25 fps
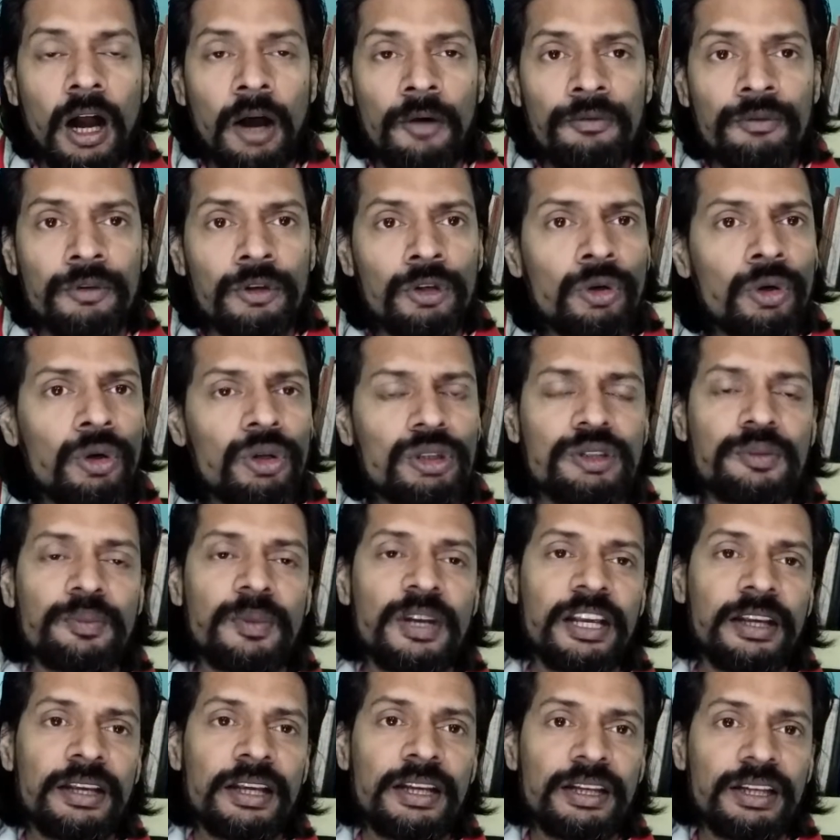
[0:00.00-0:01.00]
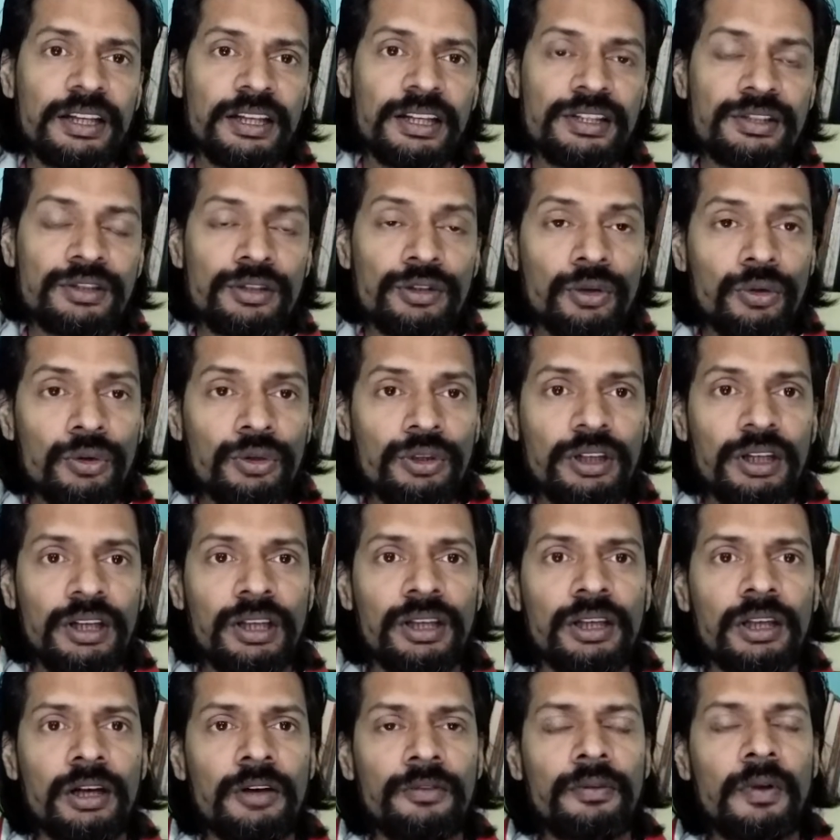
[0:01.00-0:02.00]
notes making is not
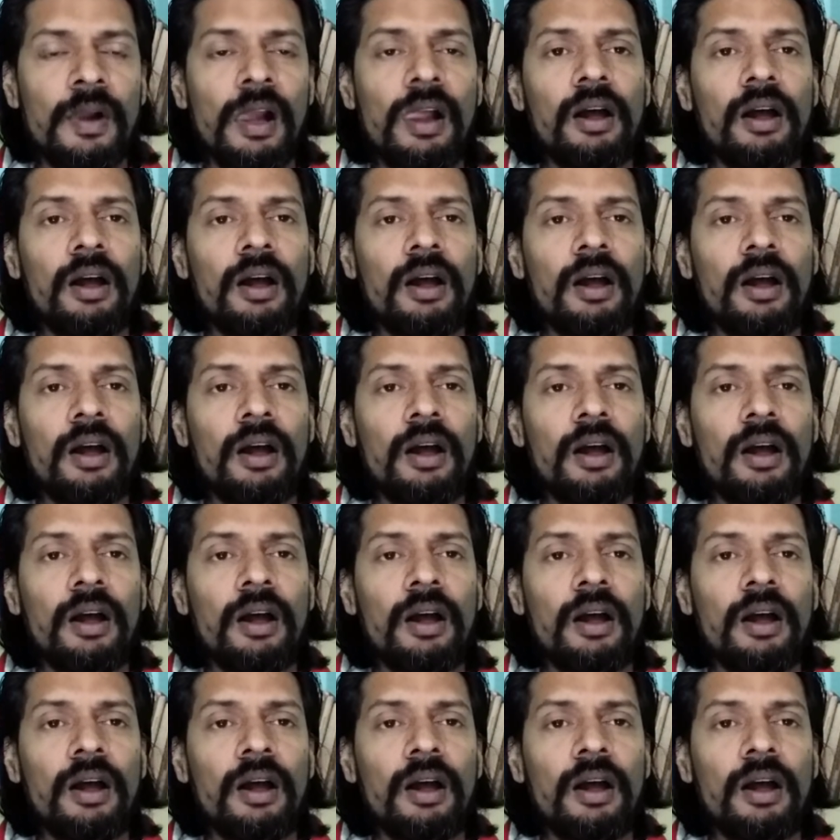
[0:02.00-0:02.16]
enough.